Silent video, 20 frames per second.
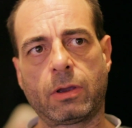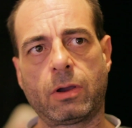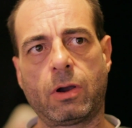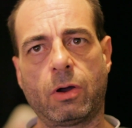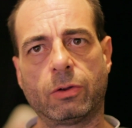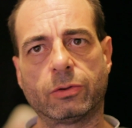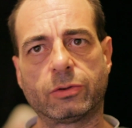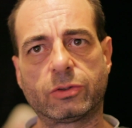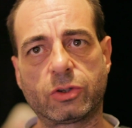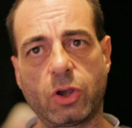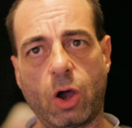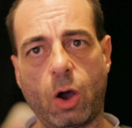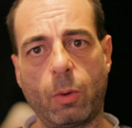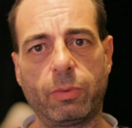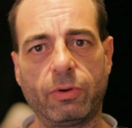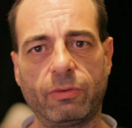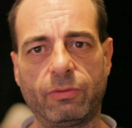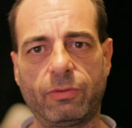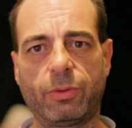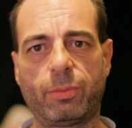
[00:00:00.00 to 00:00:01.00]
on top
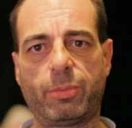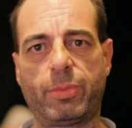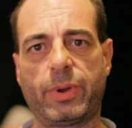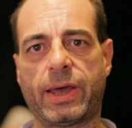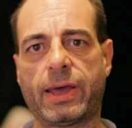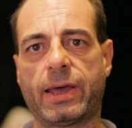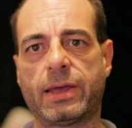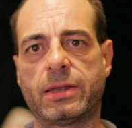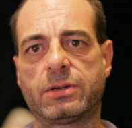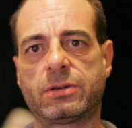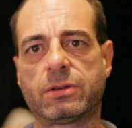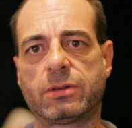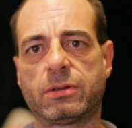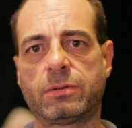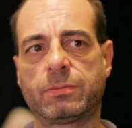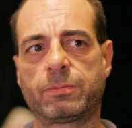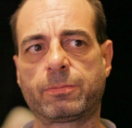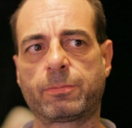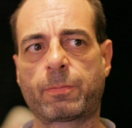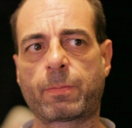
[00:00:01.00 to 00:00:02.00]
of the bed
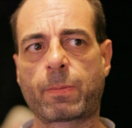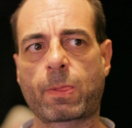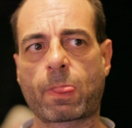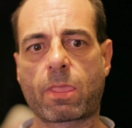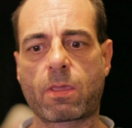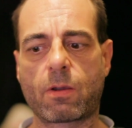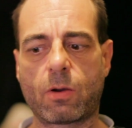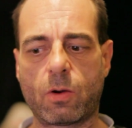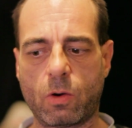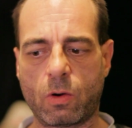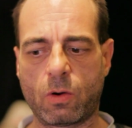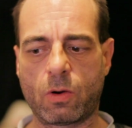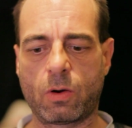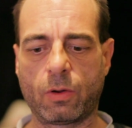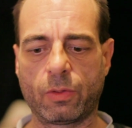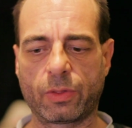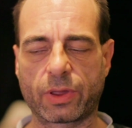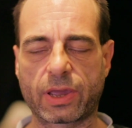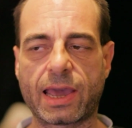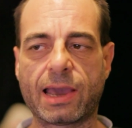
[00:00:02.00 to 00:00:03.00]
or
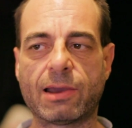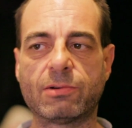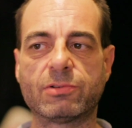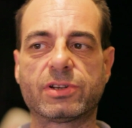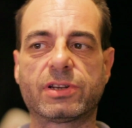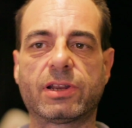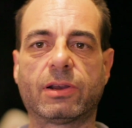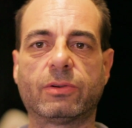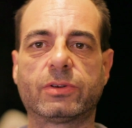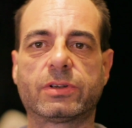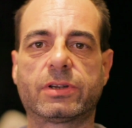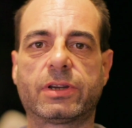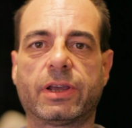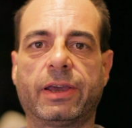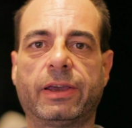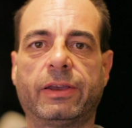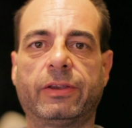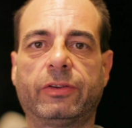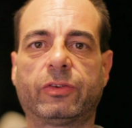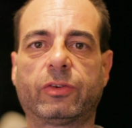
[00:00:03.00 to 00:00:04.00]
on the couch
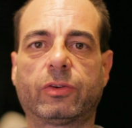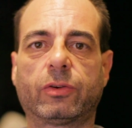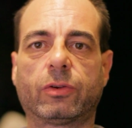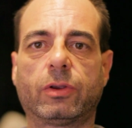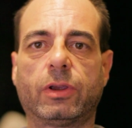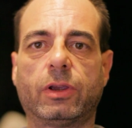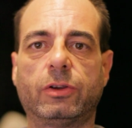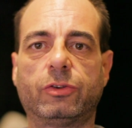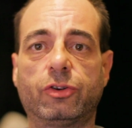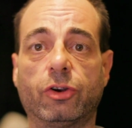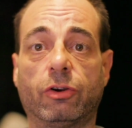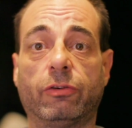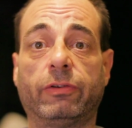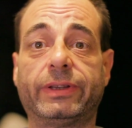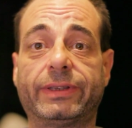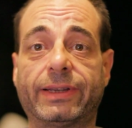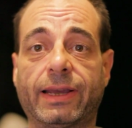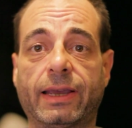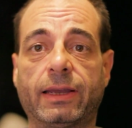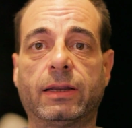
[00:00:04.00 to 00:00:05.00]
downstairs during
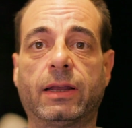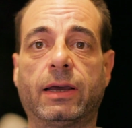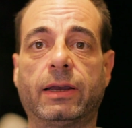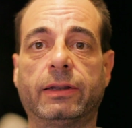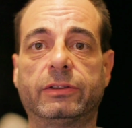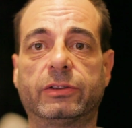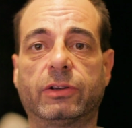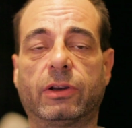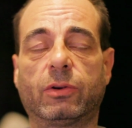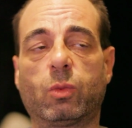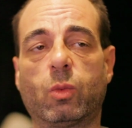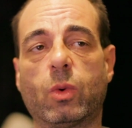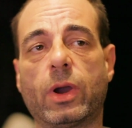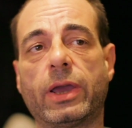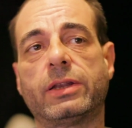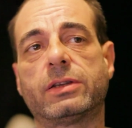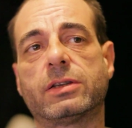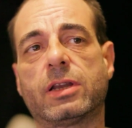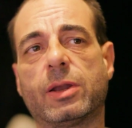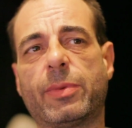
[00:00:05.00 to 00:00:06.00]
daylight. So I'd
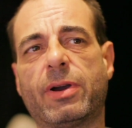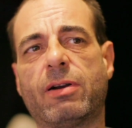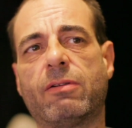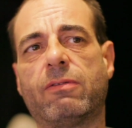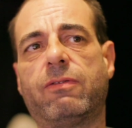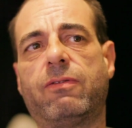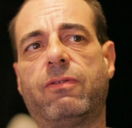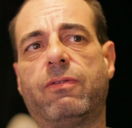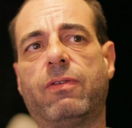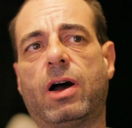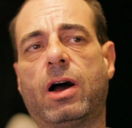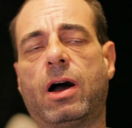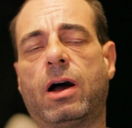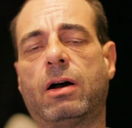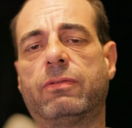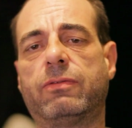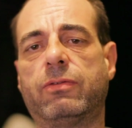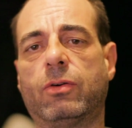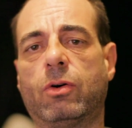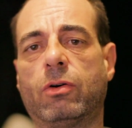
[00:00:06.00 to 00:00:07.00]
wait till about
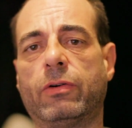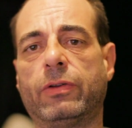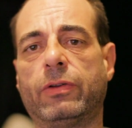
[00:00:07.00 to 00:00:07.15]
4:30